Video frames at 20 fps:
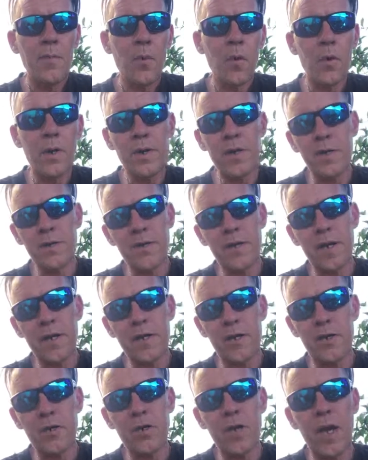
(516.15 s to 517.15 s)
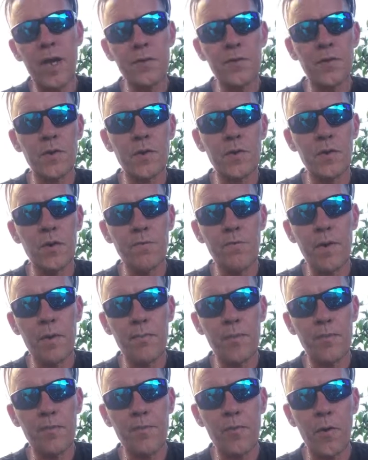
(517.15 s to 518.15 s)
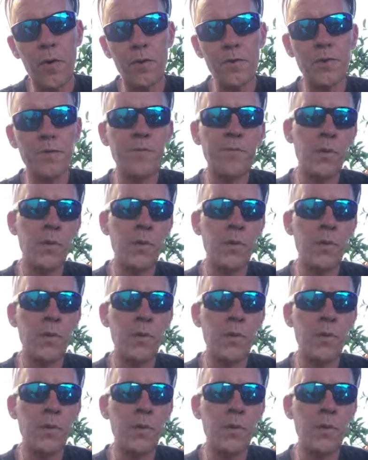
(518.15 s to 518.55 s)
or you can take your chances November 1st.